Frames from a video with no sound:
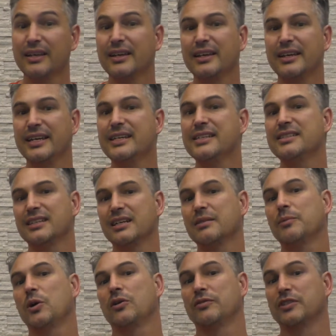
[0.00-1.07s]
Here's some
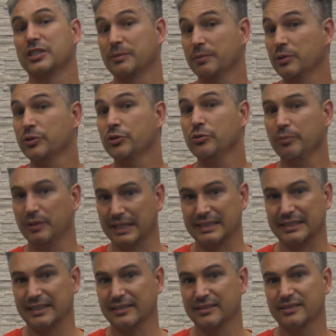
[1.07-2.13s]
of the spiritual
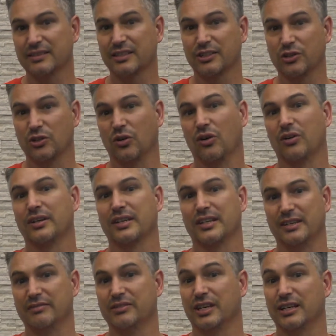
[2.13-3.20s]
blessings that God
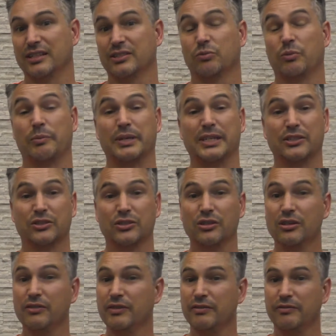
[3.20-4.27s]
gives us when we
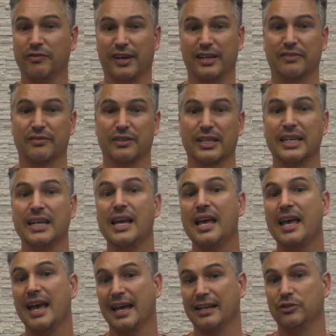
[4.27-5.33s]
serve Him faithfully
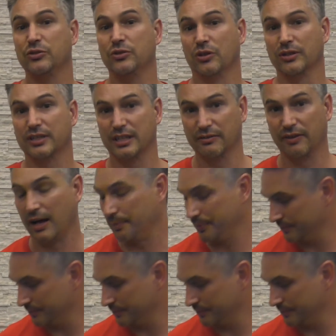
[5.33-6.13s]
and do not give up.